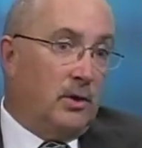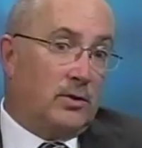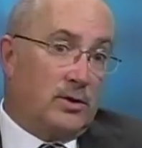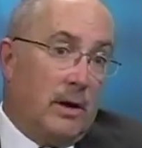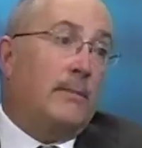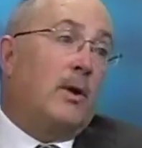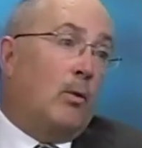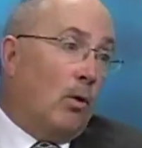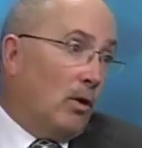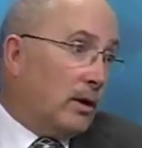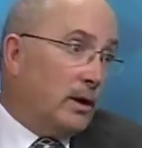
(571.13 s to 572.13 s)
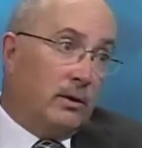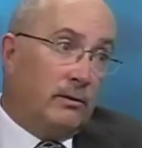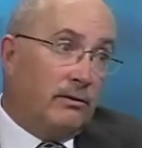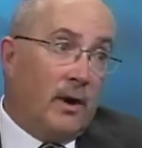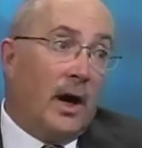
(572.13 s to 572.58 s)
There's some that work and
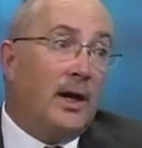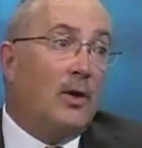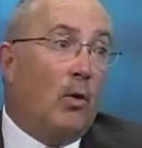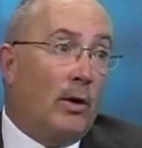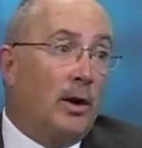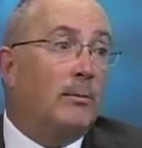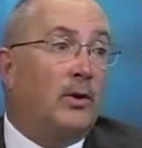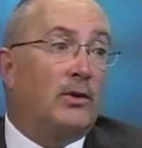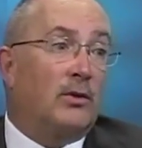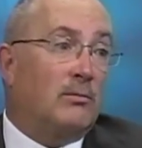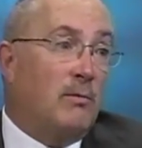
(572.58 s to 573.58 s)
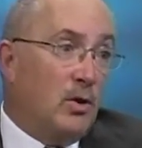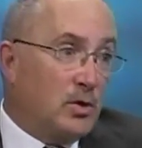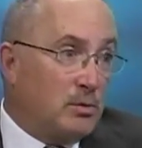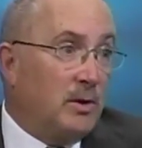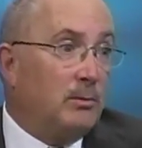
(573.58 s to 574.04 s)
do fine on it, but there's
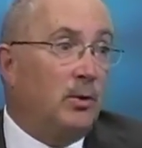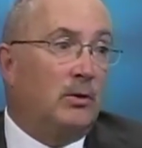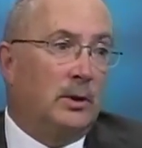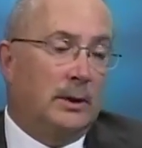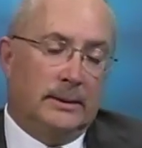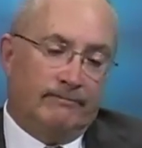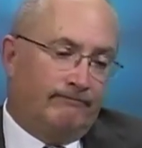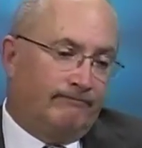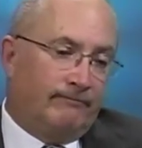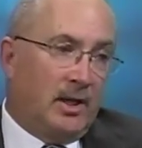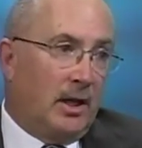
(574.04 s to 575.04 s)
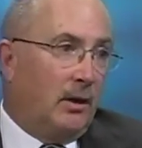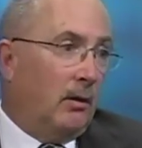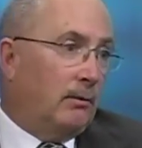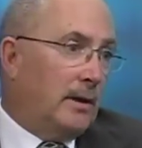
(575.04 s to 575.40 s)
most people, they don't.